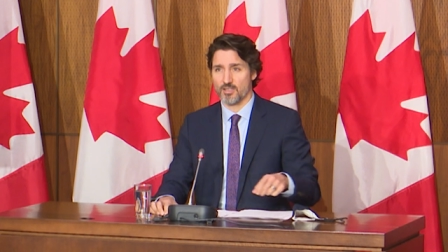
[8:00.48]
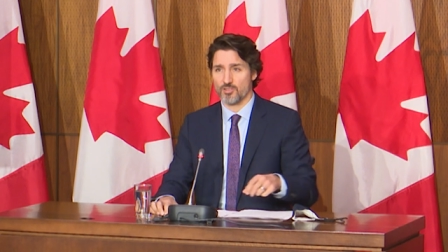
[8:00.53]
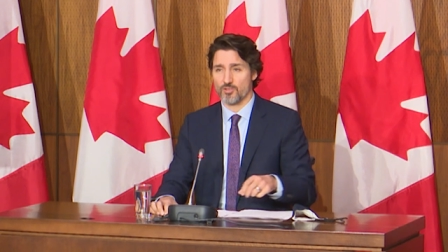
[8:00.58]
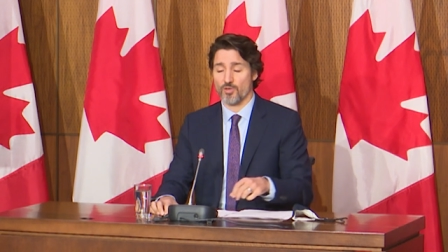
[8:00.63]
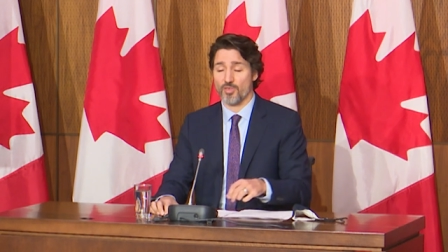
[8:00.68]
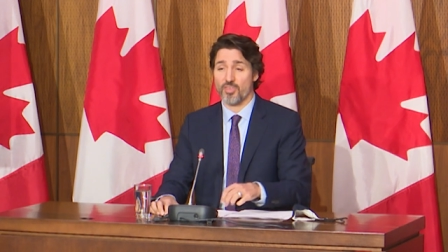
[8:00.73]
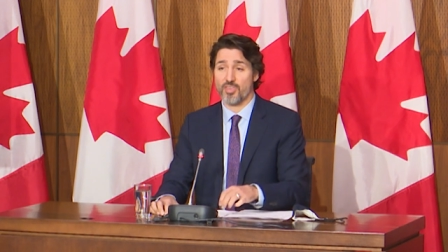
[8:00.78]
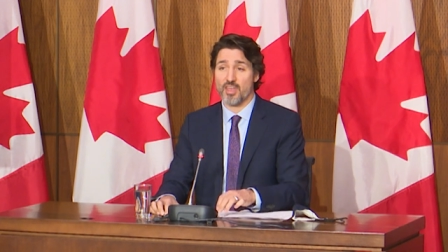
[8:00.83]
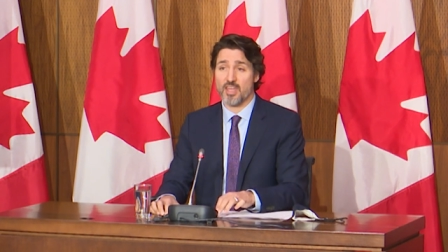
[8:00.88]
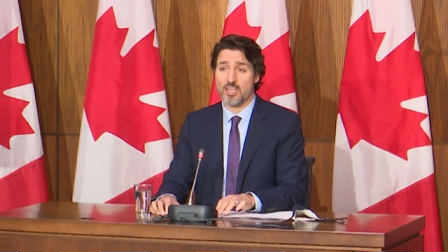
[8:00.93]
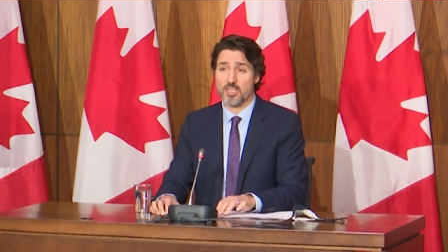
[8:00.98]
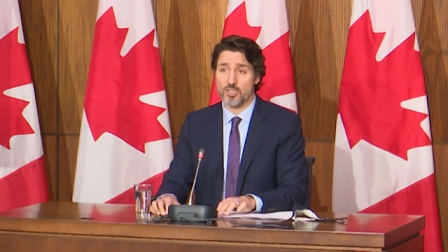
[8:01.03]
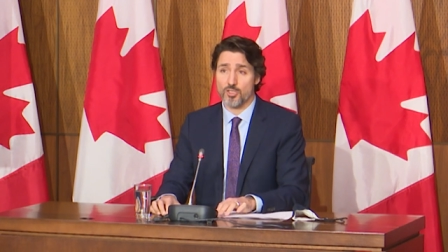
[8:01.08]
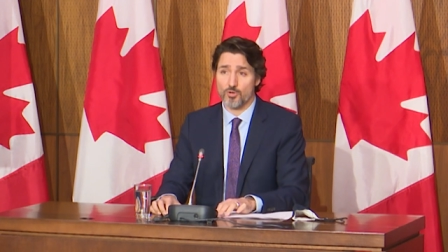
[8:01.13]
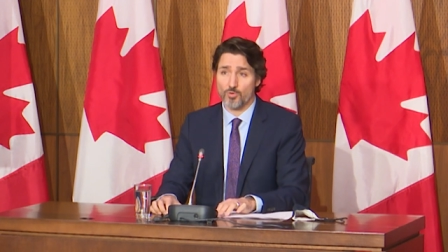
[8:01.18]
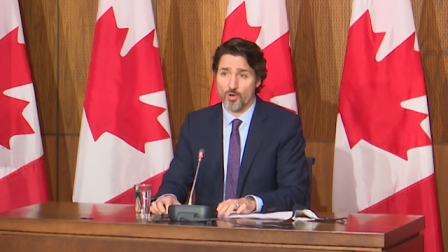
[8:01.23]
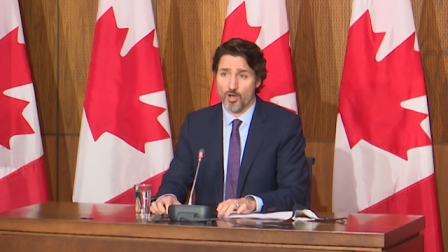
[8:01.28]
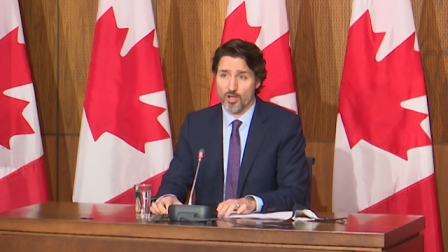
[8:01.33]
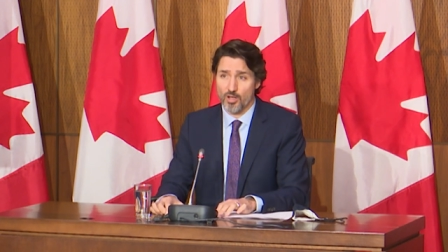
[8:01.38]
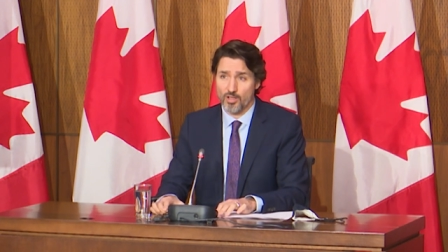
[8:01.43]
so thank
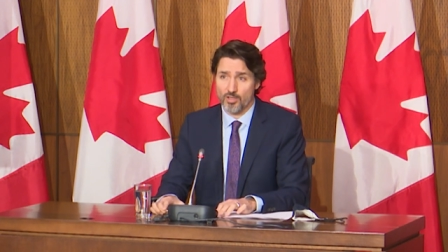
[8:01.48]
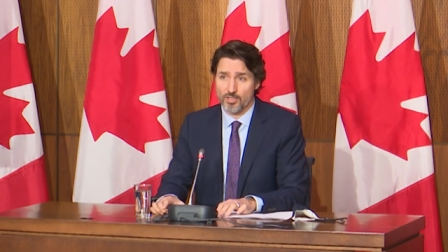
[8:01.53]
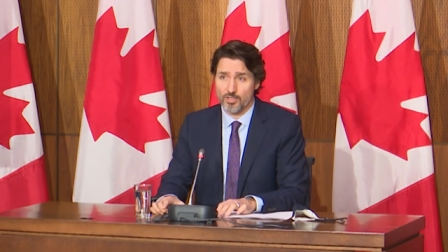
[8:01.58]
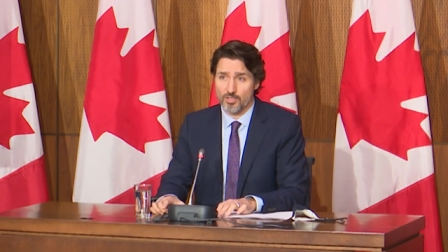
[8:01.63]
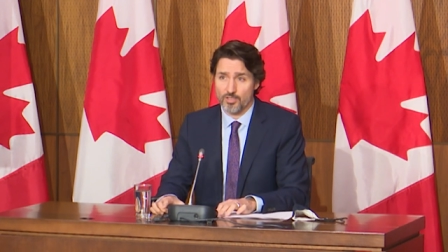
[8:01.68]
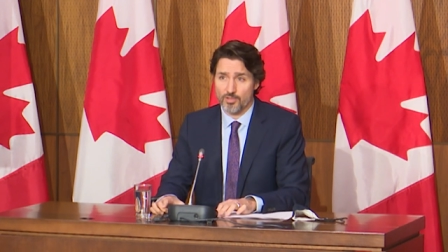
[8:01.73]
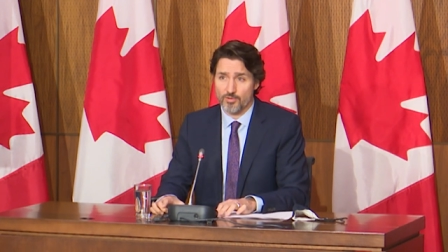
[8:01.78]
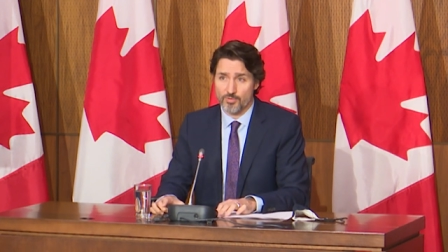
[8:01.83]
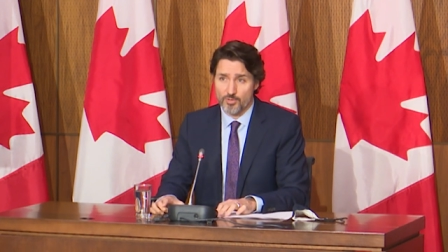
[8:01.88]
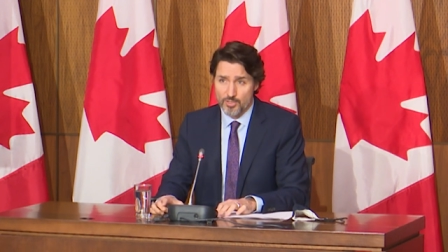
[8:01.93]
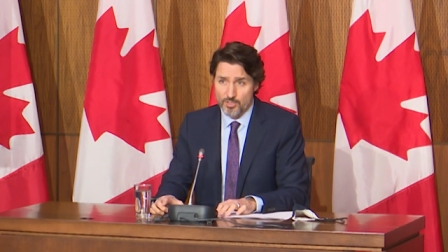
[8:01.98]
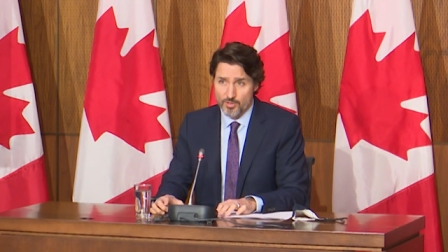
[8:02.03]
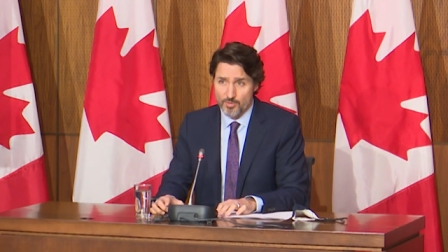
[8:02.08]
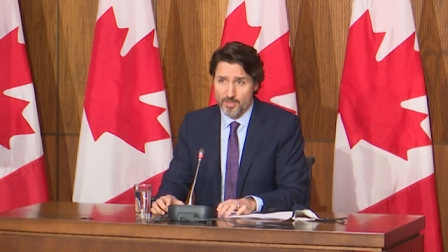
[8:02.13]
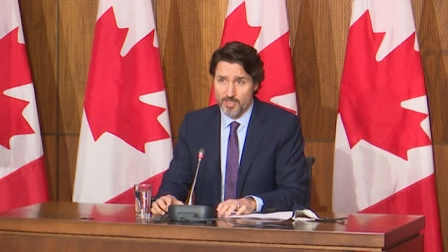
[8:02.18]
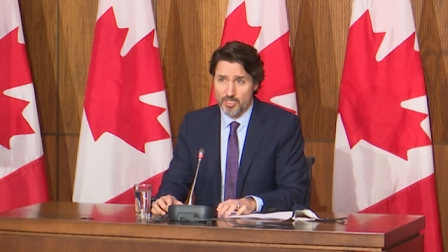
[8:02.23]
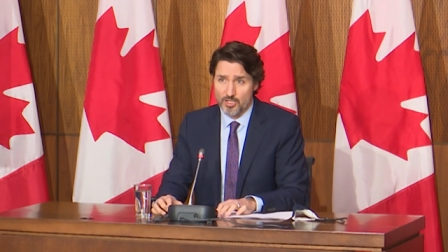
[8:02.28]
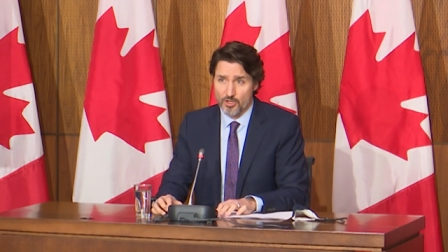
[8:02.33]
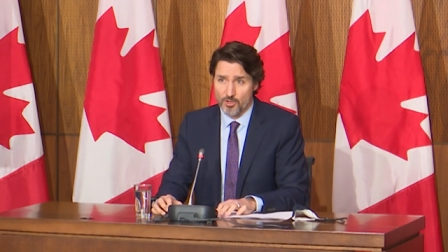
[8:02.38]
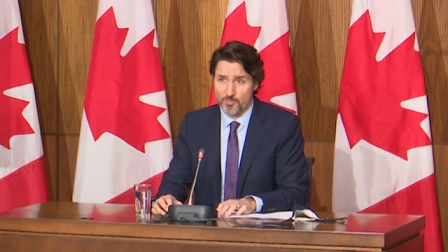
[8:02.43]
you all for
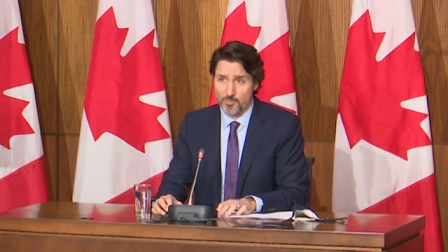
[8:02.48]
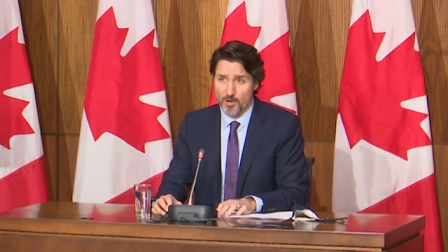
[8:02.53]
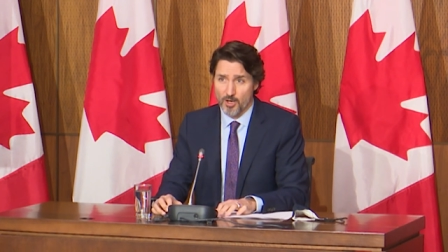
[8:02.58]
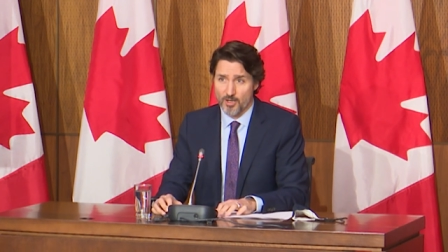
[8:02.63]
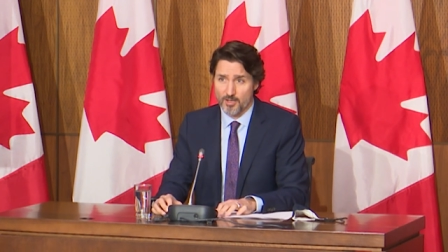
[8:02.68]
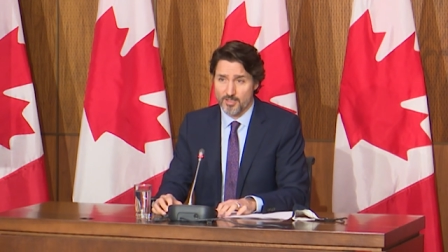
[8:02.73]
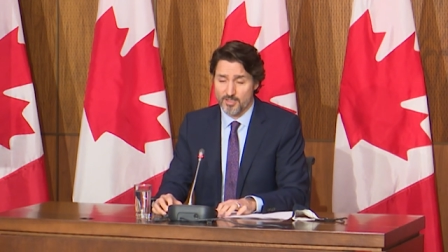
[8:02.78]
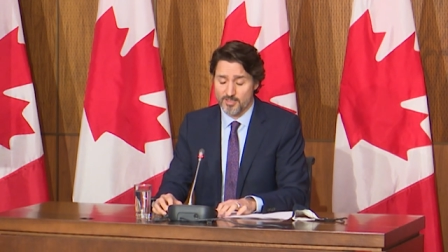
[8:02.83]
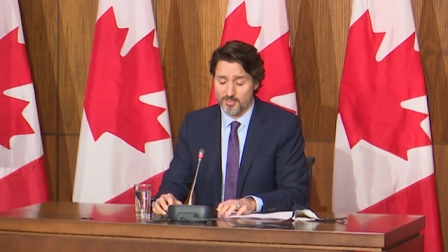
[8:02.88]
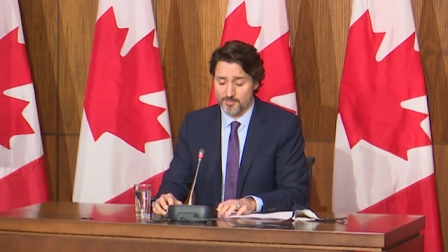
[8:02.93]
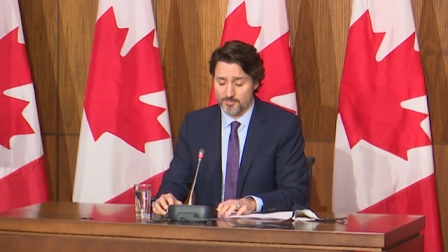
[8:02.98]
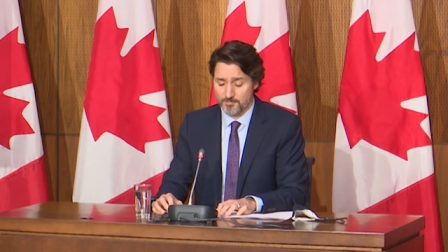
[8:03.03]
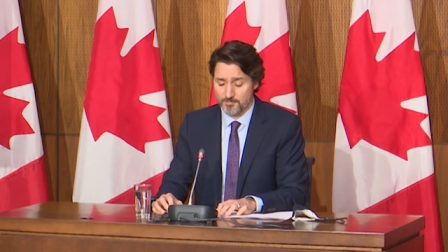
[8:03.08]
doing your part.